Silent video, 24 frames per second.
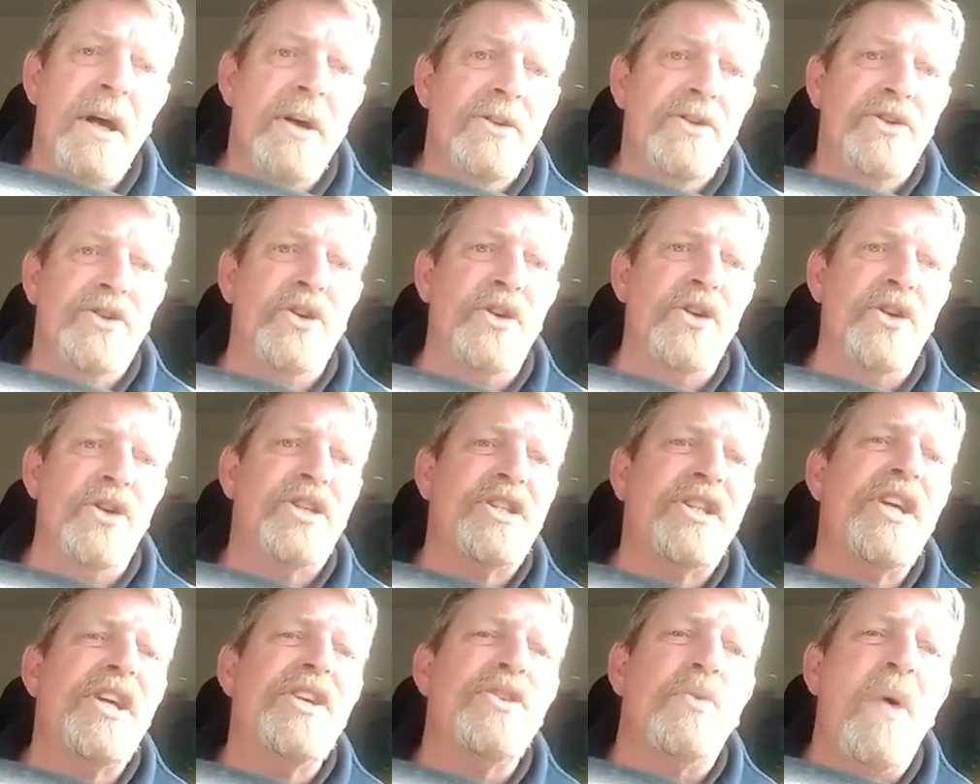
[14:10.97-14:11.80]

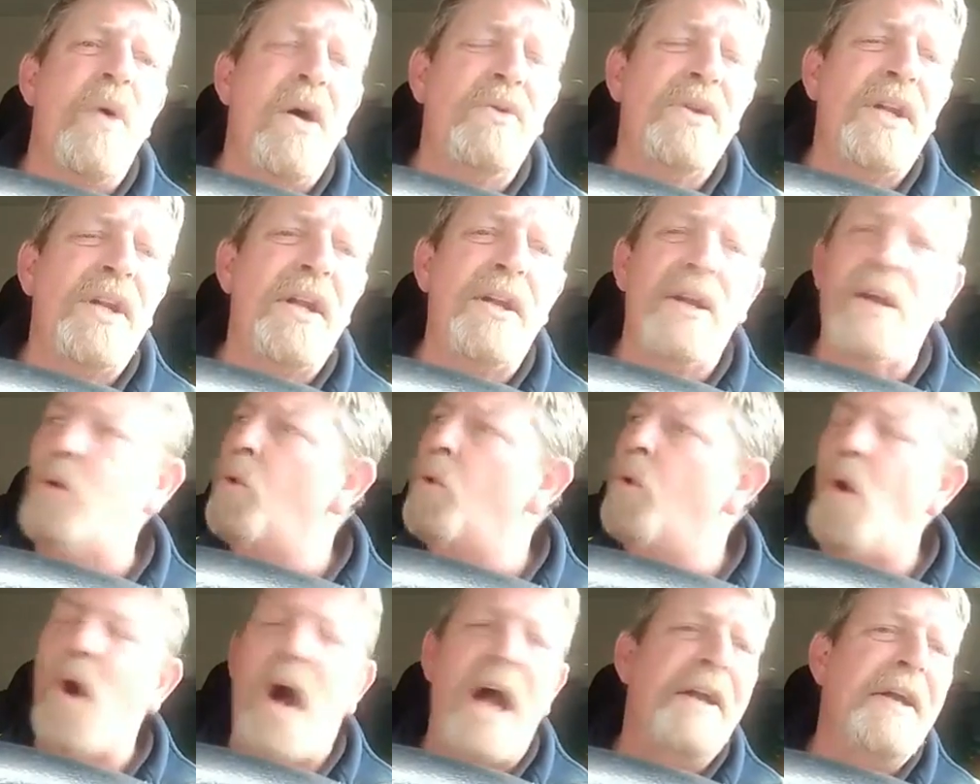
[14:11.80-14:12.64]
Just as well that they
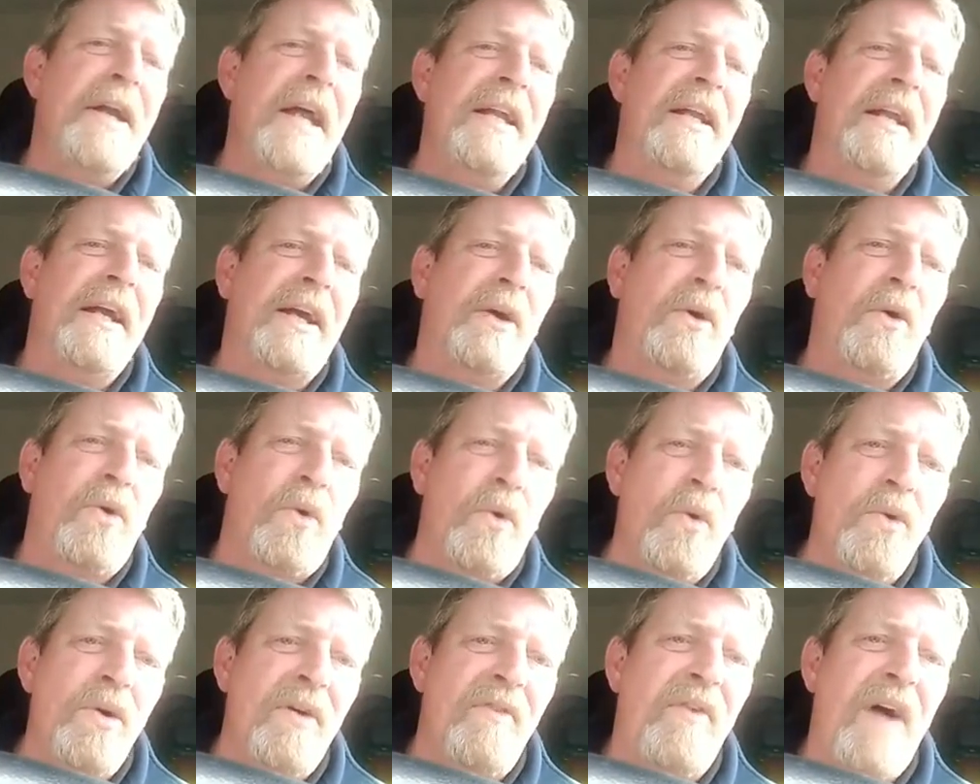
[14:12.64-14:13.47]
wrote into the
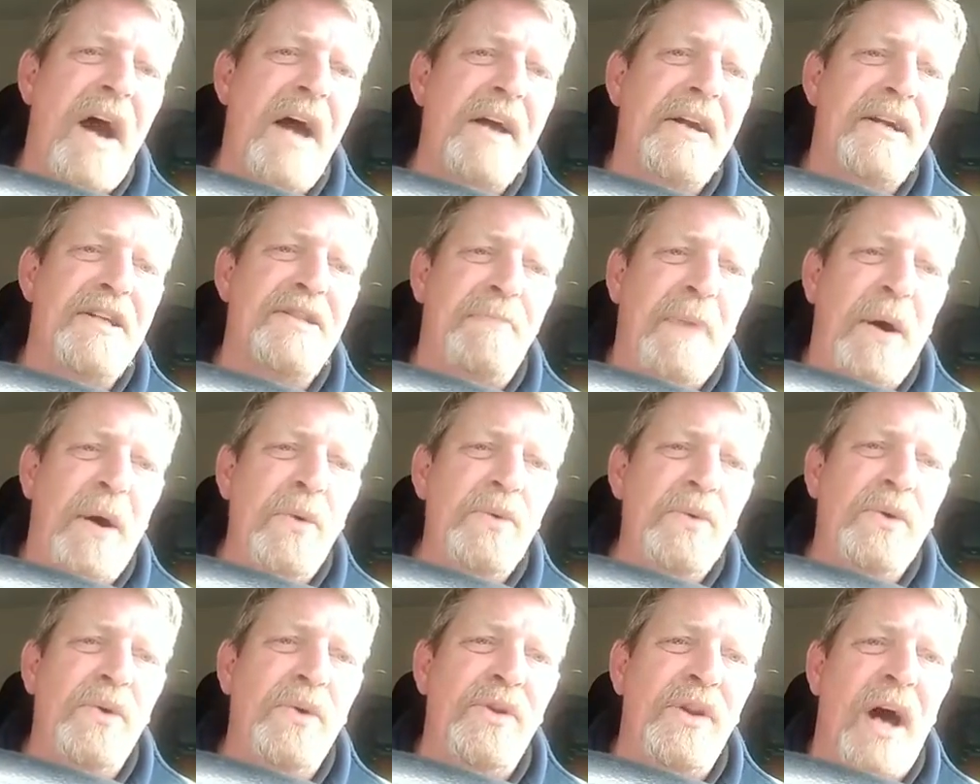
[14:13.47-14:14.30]
coronavirus bill
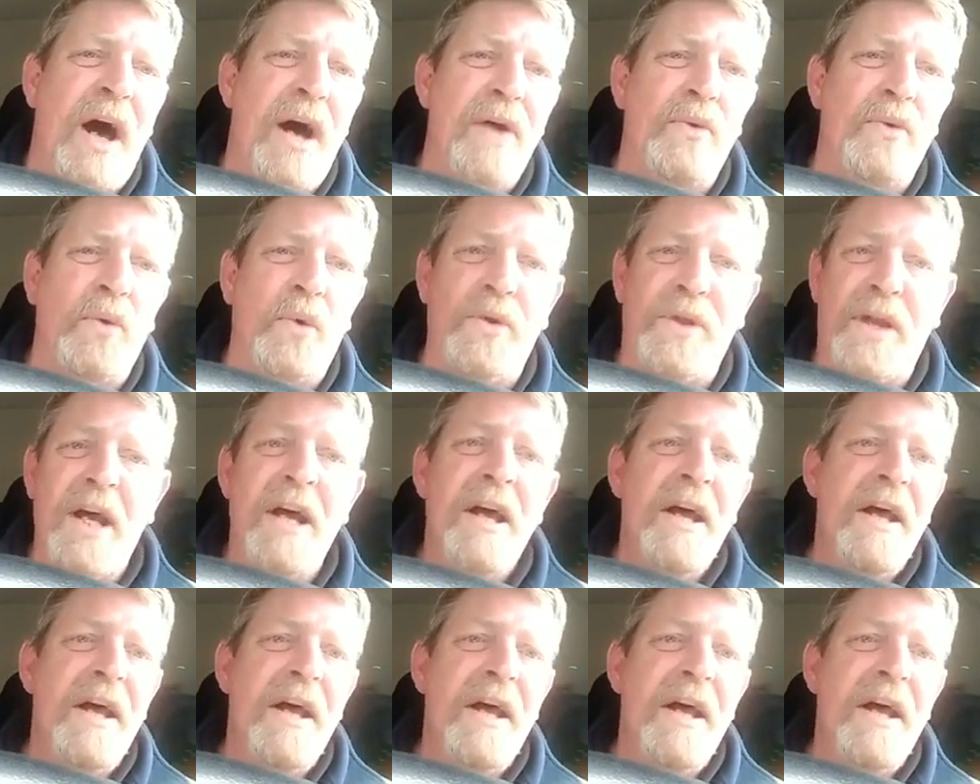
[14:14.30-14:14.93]
down that road